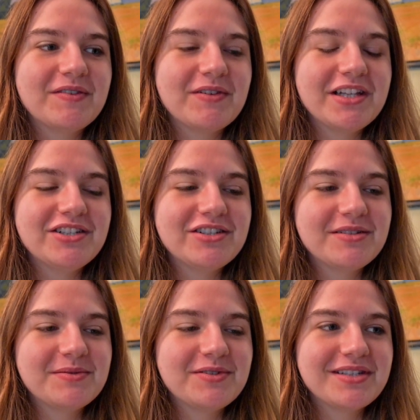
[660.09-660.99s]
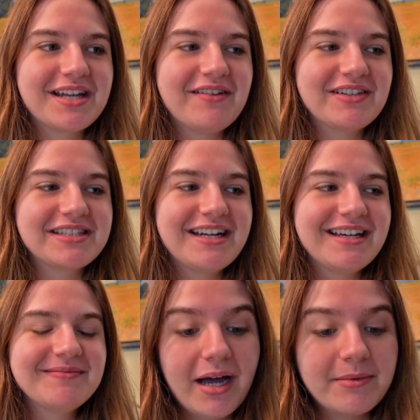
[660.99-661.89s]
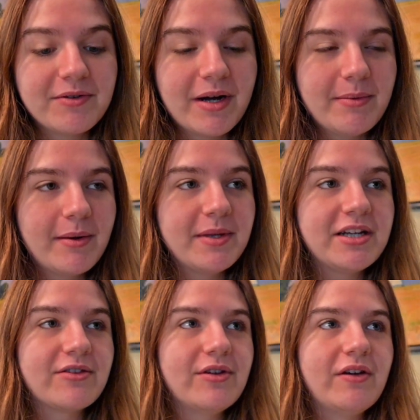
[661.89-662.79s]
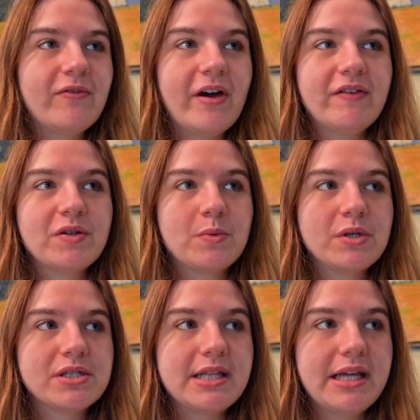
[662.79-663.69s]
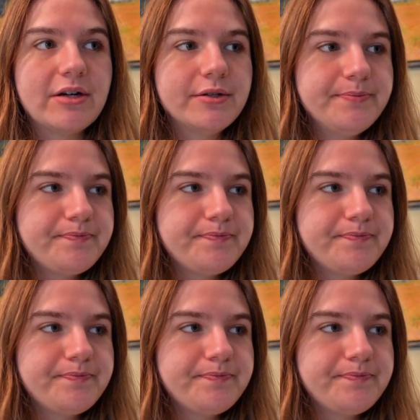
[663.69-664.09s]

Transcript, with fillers: the relationships, which is kind of exciting. I'm gonna write probably another like 500 words later,